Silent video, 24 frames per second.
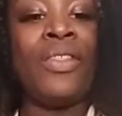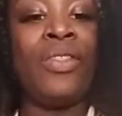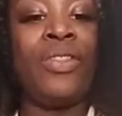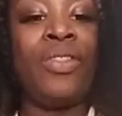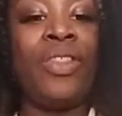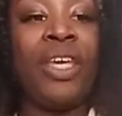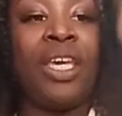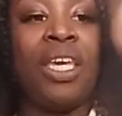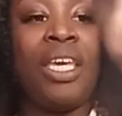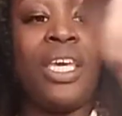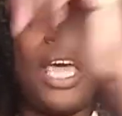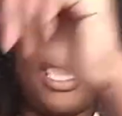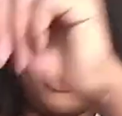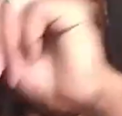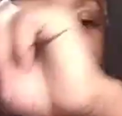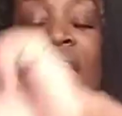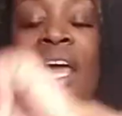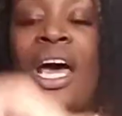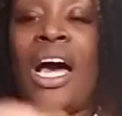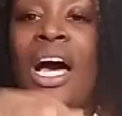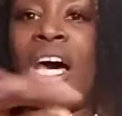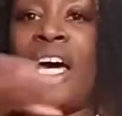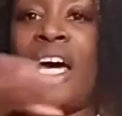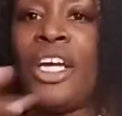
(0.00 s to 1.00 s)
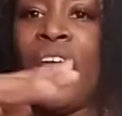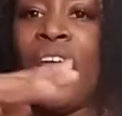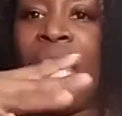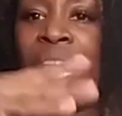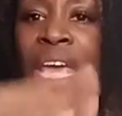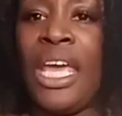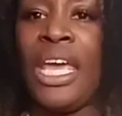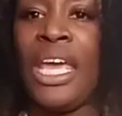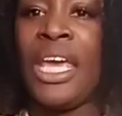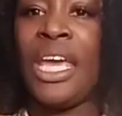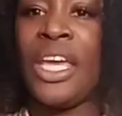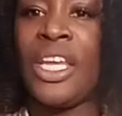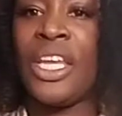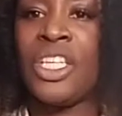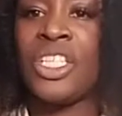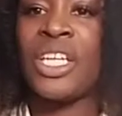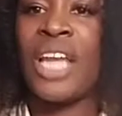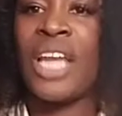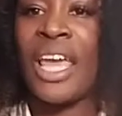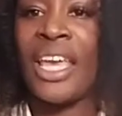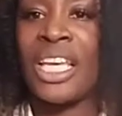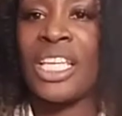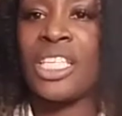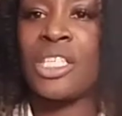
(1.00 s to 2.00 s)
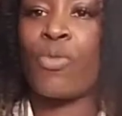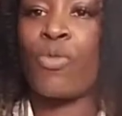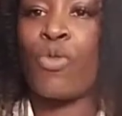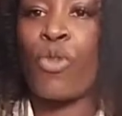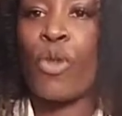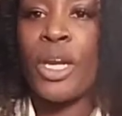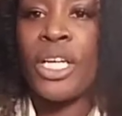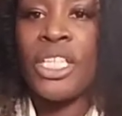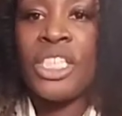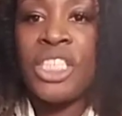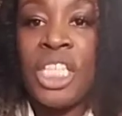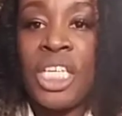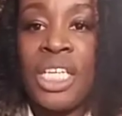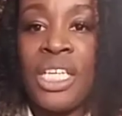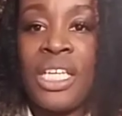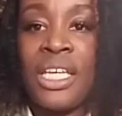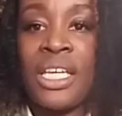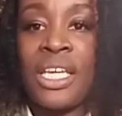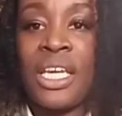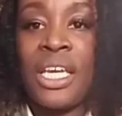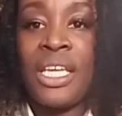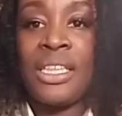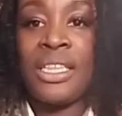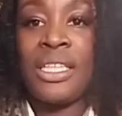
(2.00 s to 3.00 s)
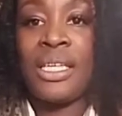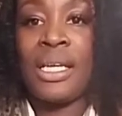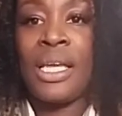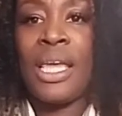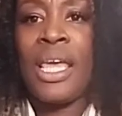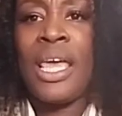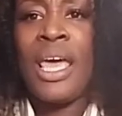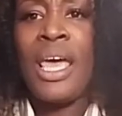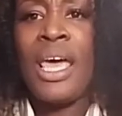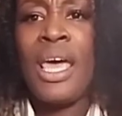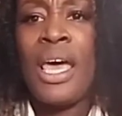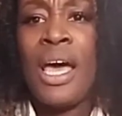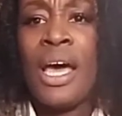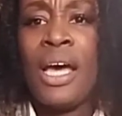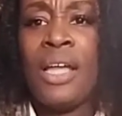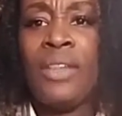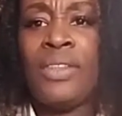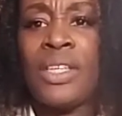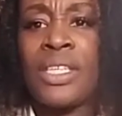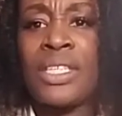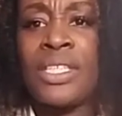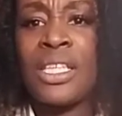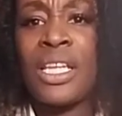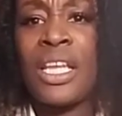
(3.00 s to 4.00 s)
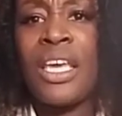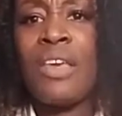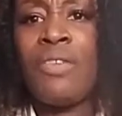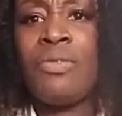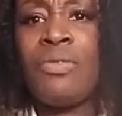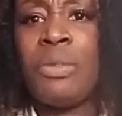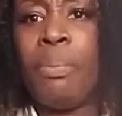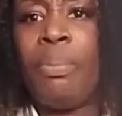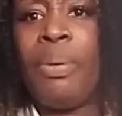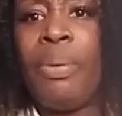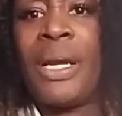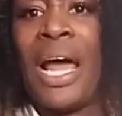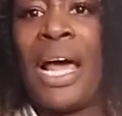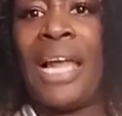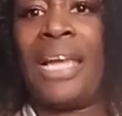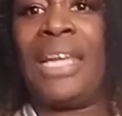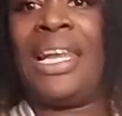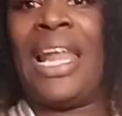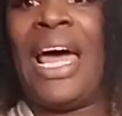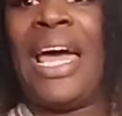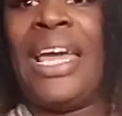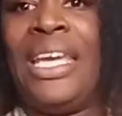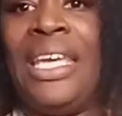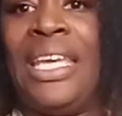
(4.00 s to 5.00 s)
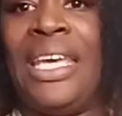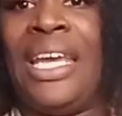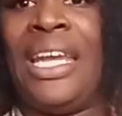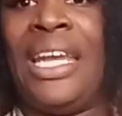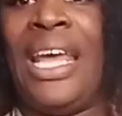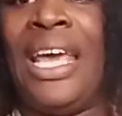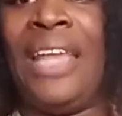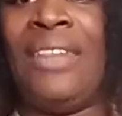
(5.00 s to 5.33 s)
and unhinged, like it's fringy looking, the sleeves, but I like it.